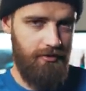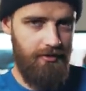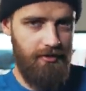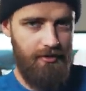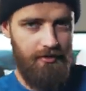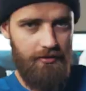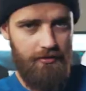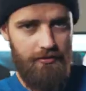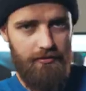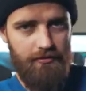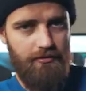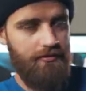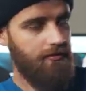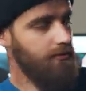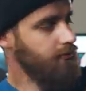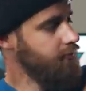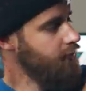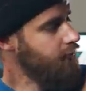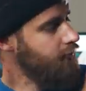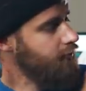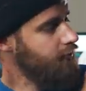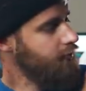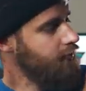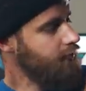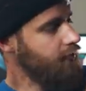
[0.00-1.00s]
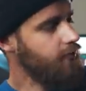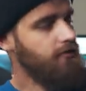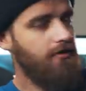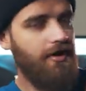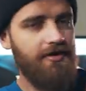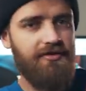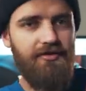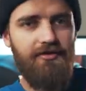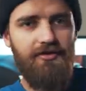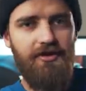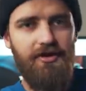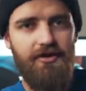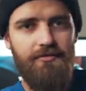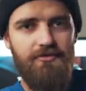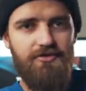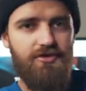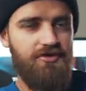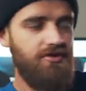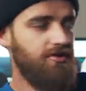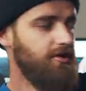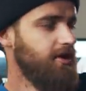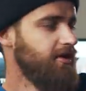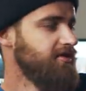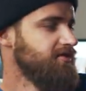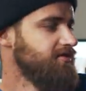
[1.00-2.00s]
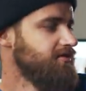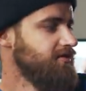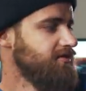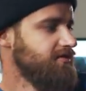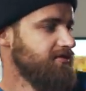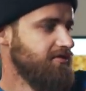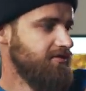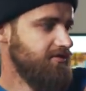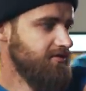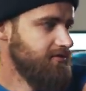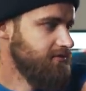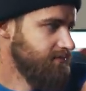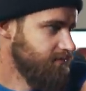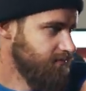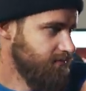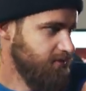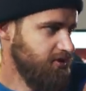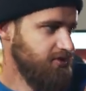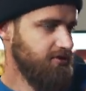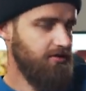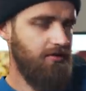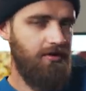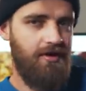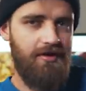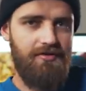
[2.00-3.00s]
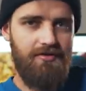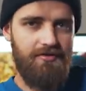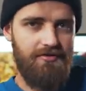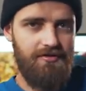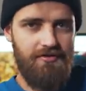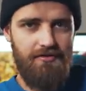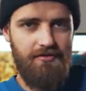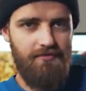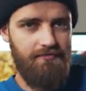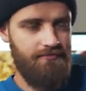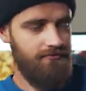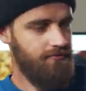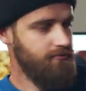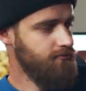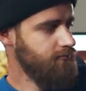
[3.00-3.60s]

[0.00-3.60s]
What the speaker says: And like the name suggests, it's designed as a